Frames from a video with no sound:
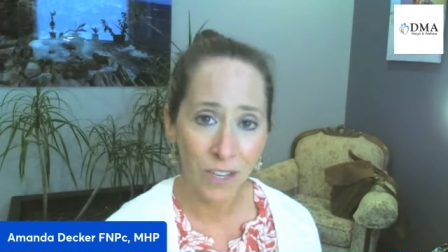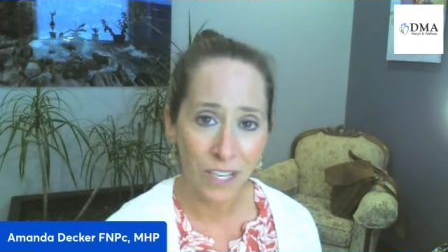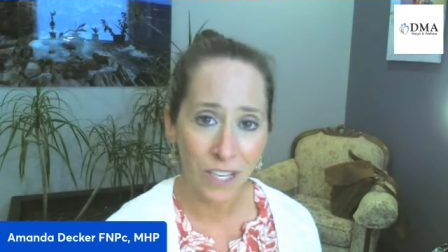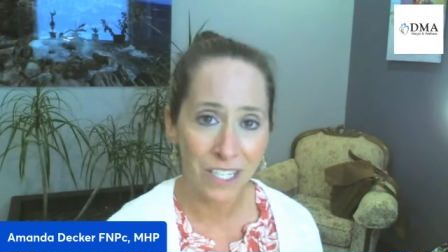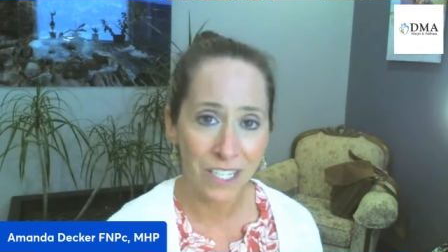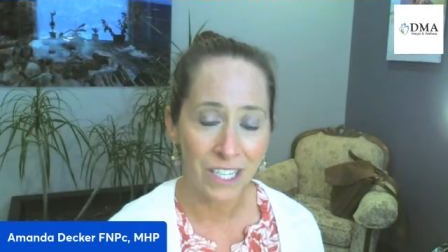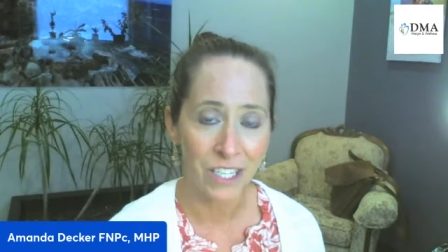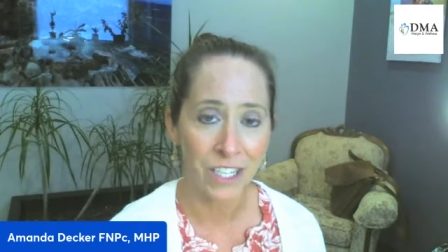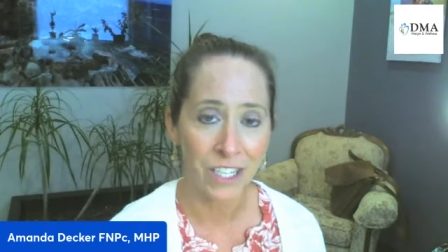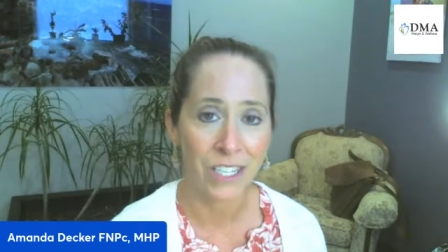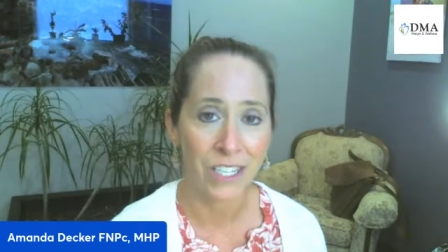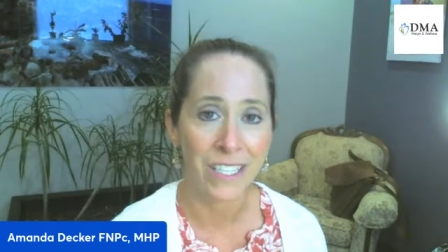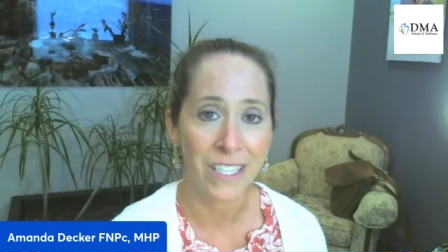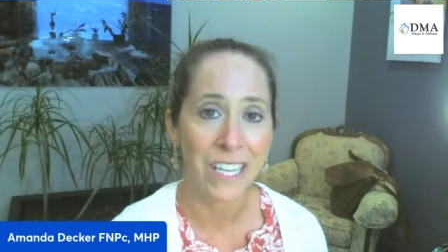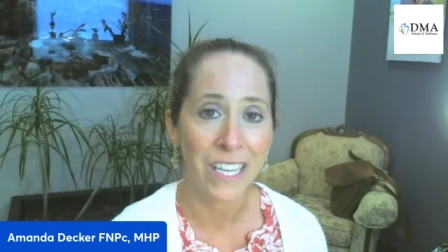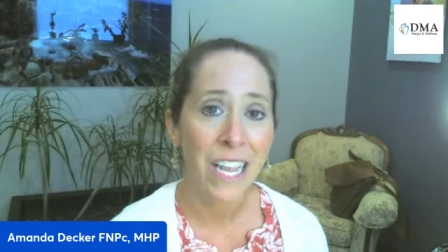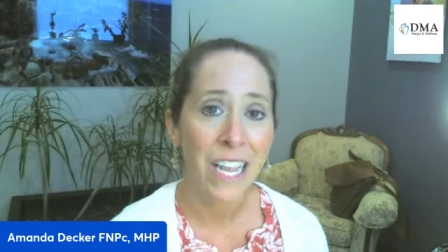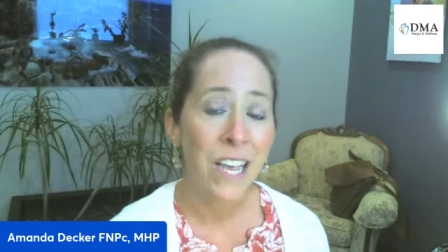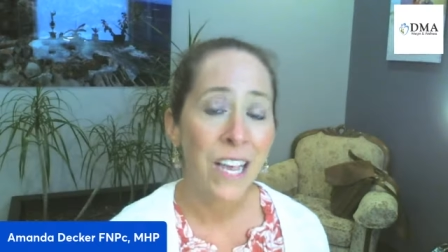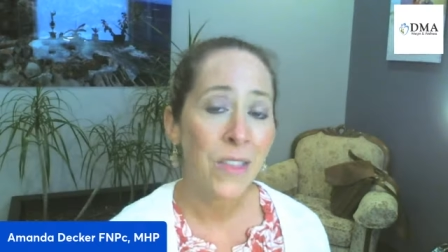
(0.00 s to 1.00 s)
conditions
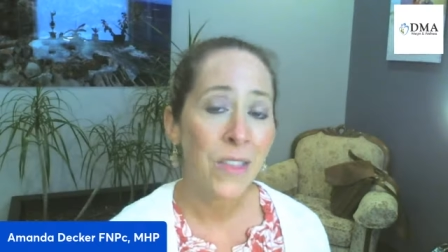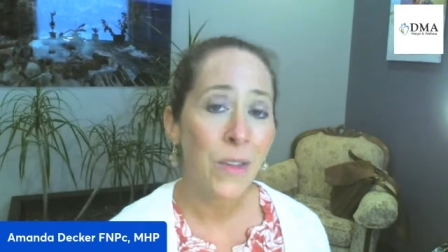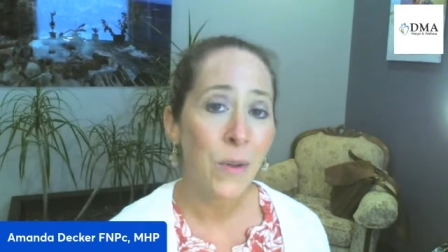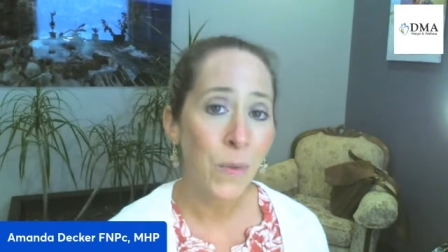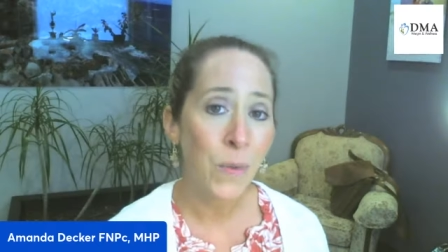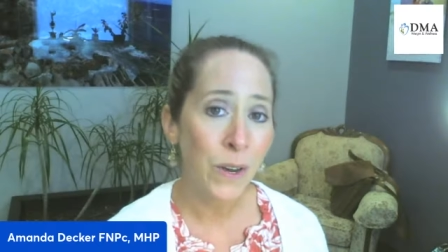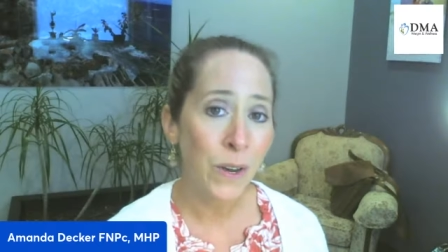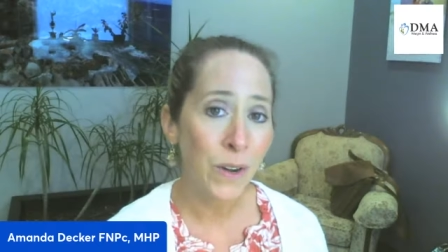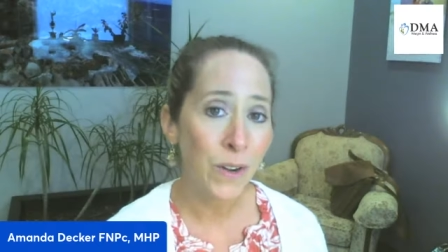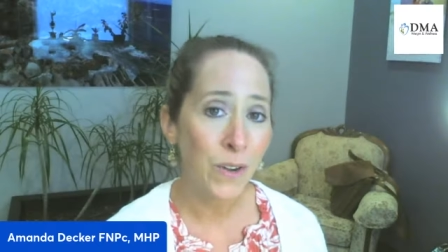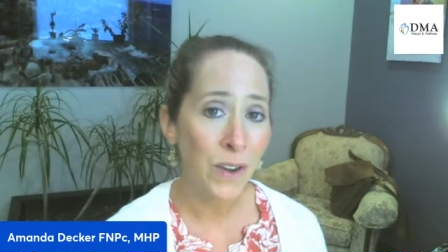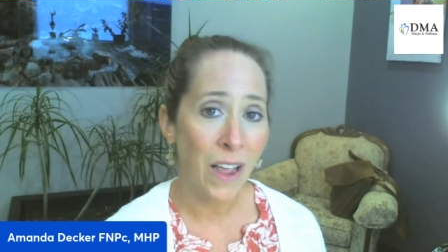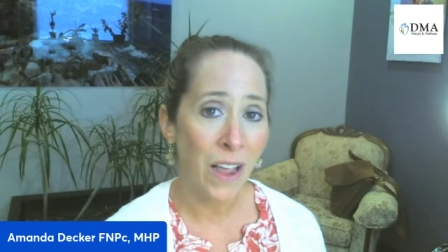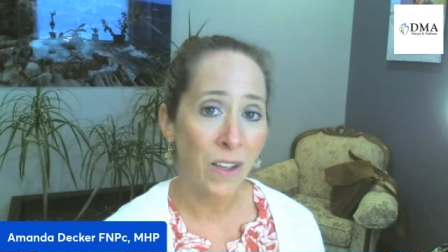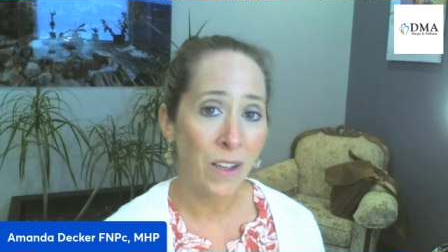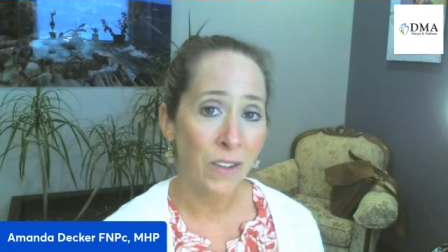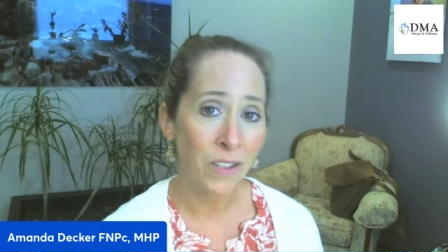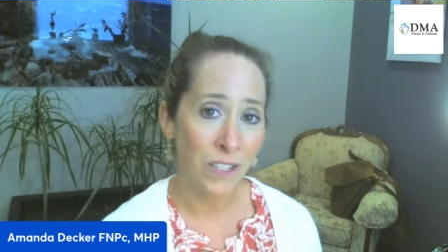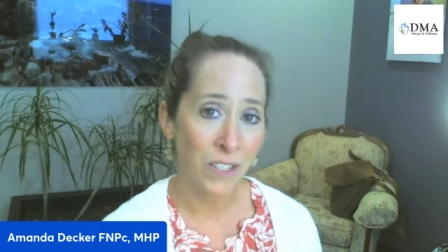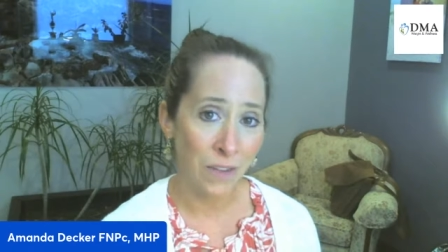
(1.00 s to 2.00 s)
that we are
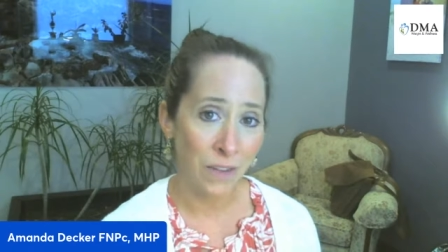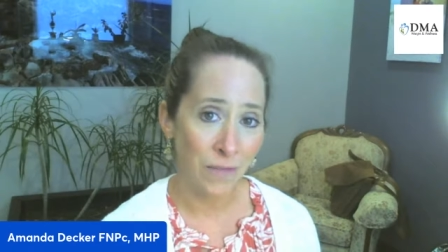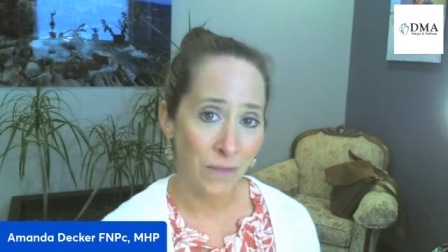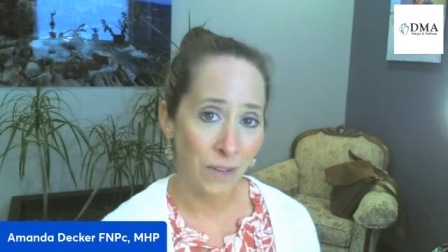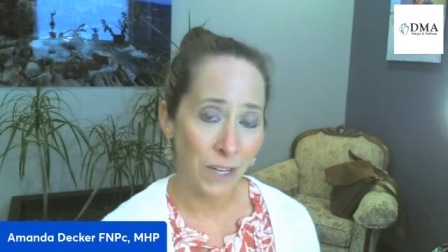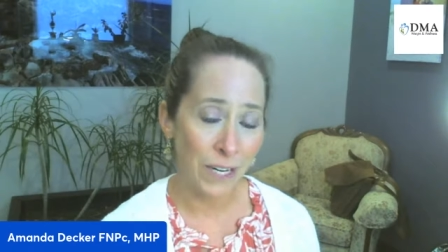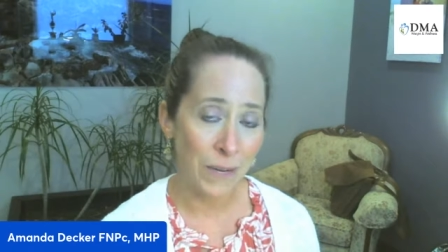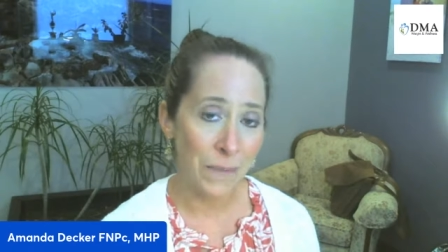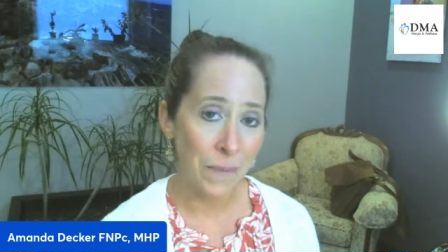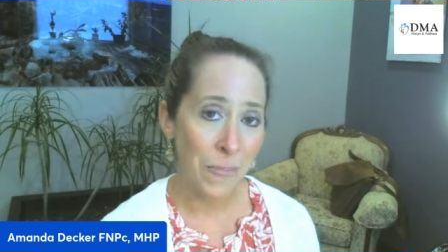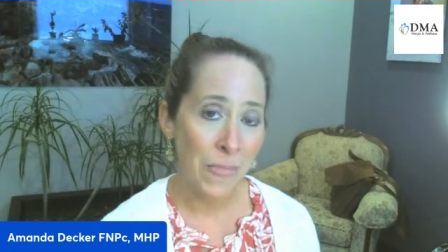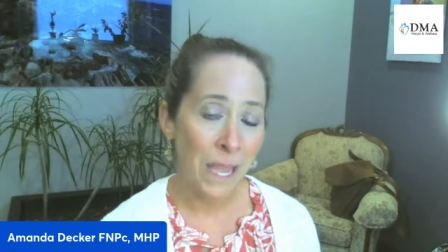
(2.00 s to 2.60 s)
now suffering.